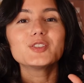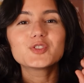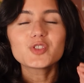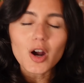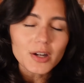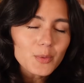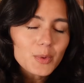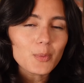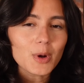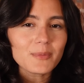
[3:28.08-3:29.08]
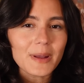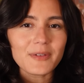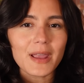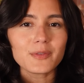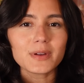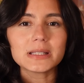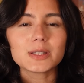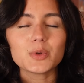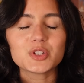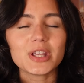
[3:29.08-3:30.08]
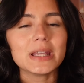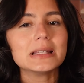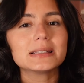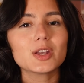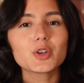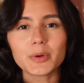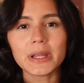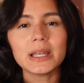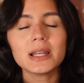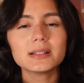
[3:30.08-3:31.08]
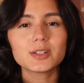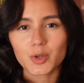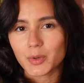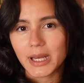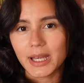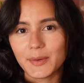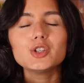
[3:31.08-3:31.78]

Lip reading: Starting with one of my favorites, which is green screen.